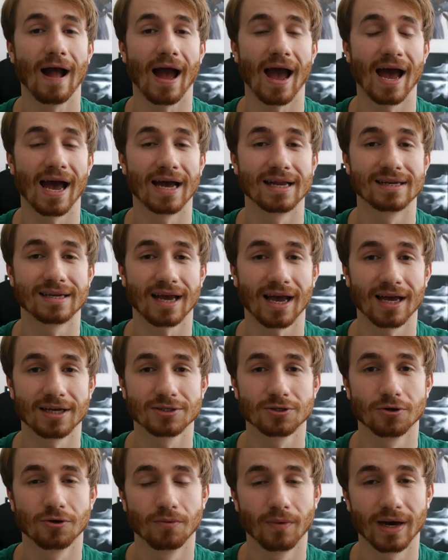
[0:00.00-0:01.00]
And
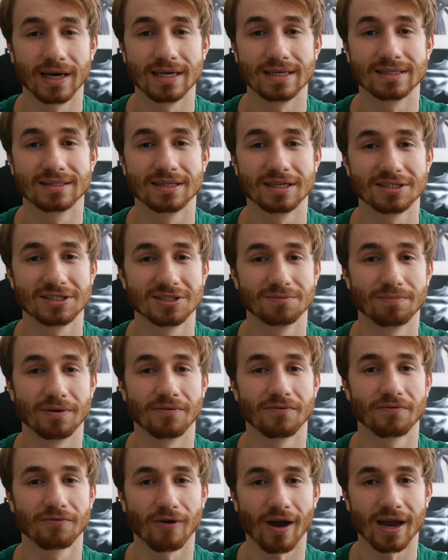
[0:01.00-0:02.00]
as always, this has
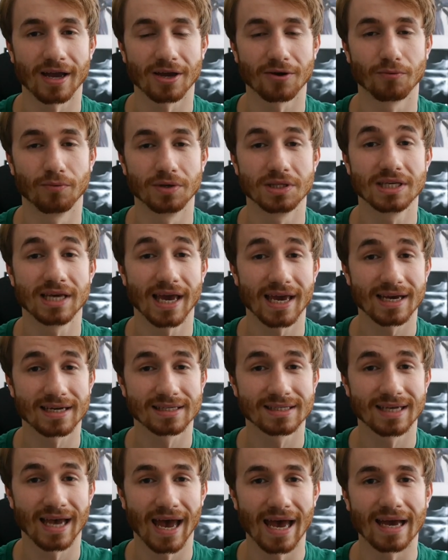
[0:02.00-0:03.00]
been Frank with
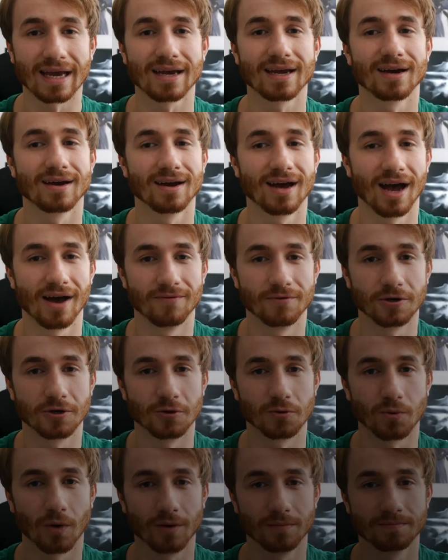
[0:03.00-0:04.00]
Jeagar Tech. Have a
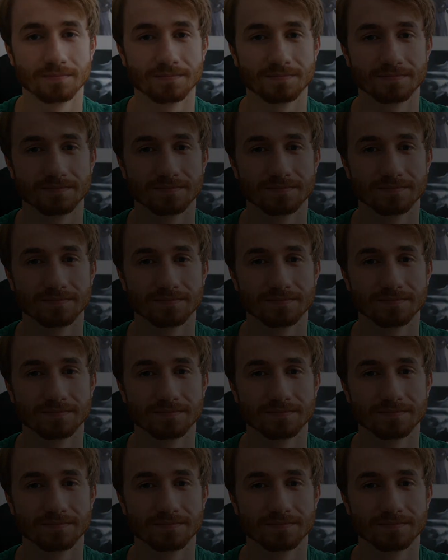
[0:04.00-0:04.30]
good one.